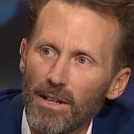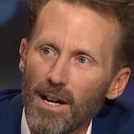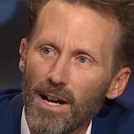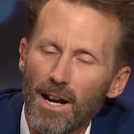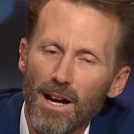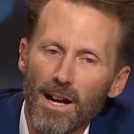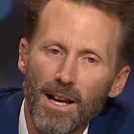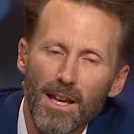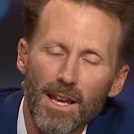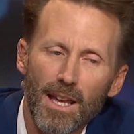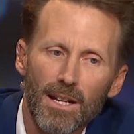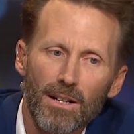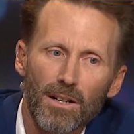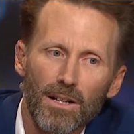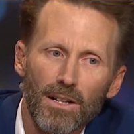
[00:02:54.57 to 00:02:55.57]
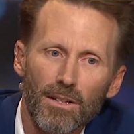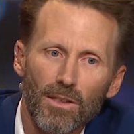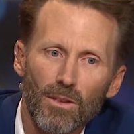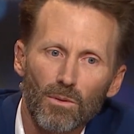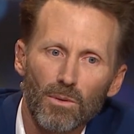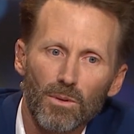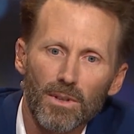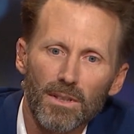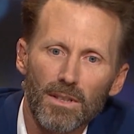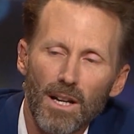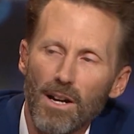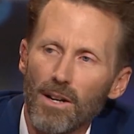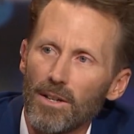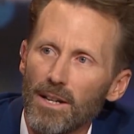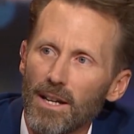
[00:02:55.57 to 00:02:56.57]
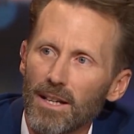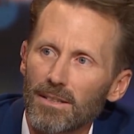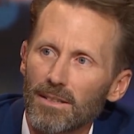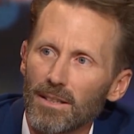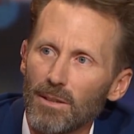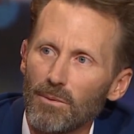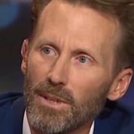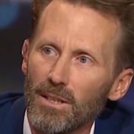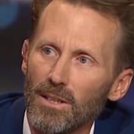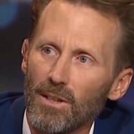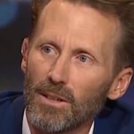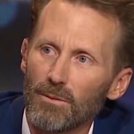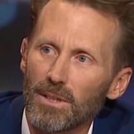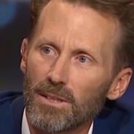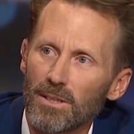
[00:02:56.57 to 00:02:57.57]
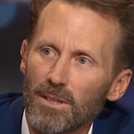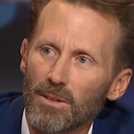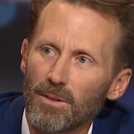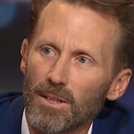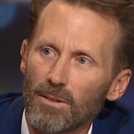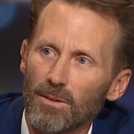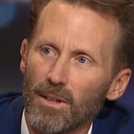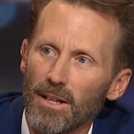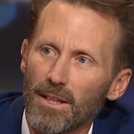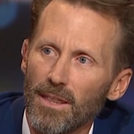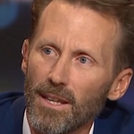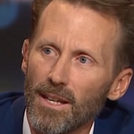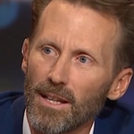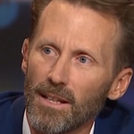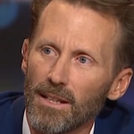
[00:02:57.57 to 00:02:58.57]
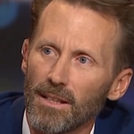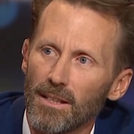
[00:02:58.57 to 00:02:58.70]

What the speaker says: And I thought, no, actually we're not. We're just doing the right thing.